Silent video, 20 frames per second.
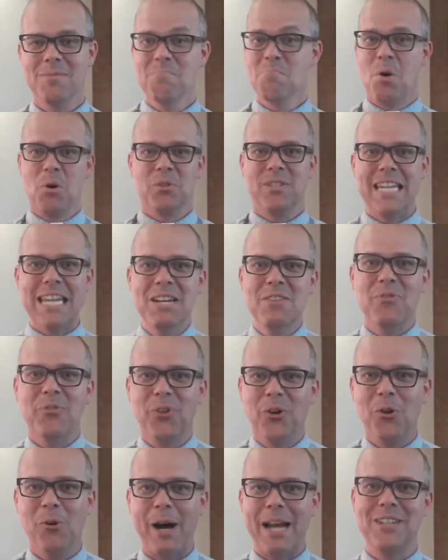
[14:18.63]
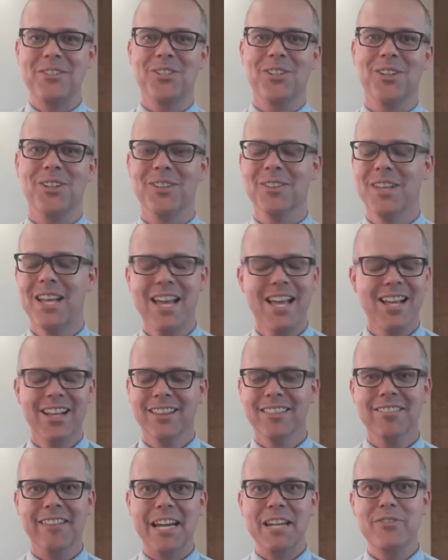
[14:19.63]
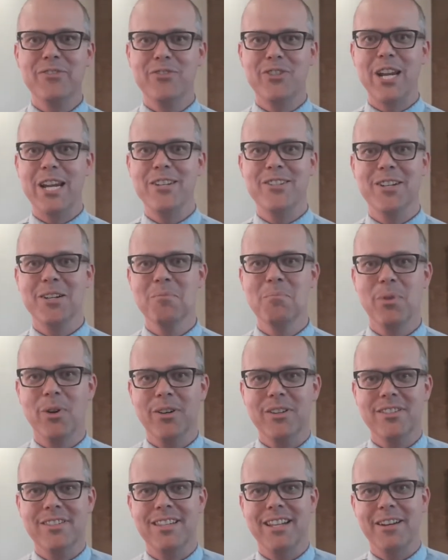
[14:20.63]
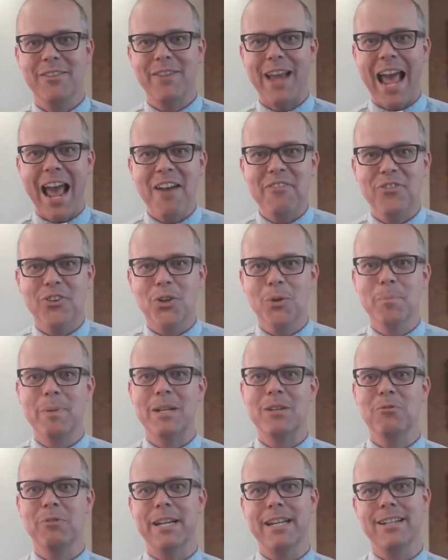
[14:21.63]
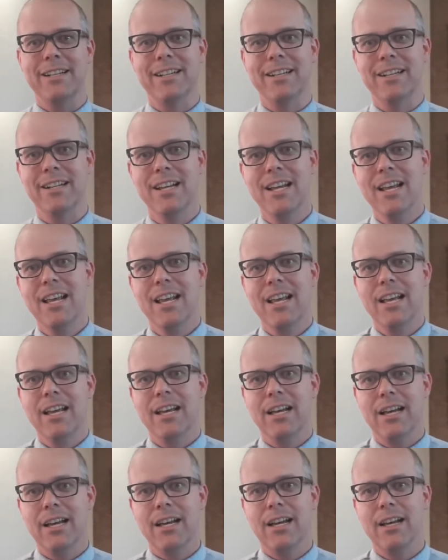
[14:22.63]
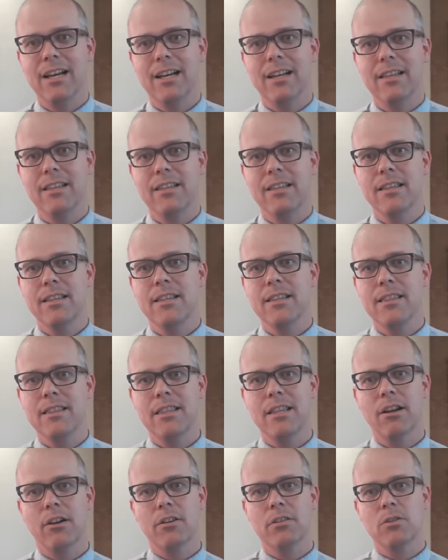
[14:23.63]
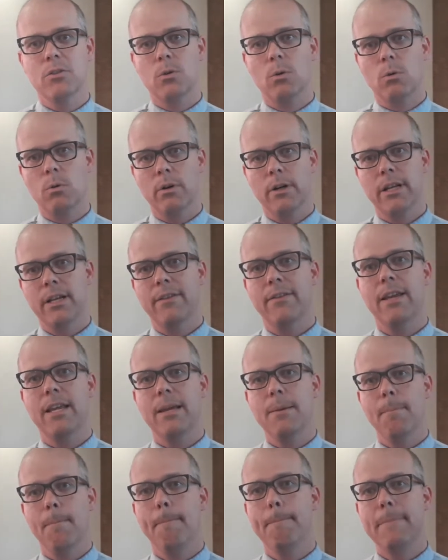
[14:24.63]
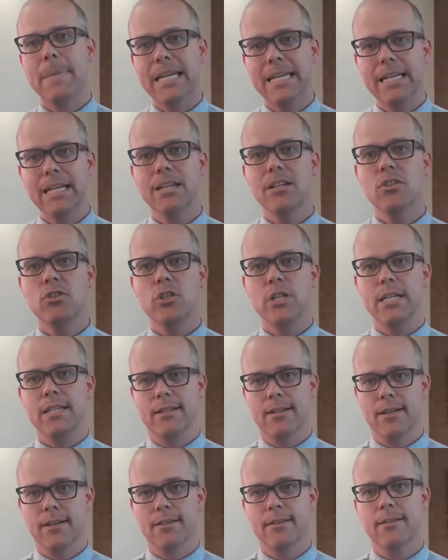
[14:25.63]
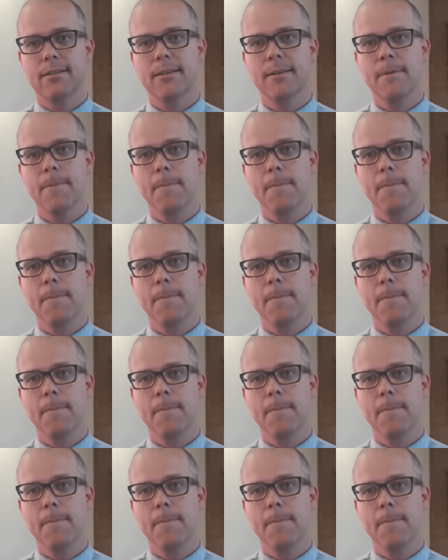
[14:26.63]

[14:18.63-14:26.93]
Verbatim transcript: most influential, life changing books that have ever been written. Uh, they're a story of him meeting Jesus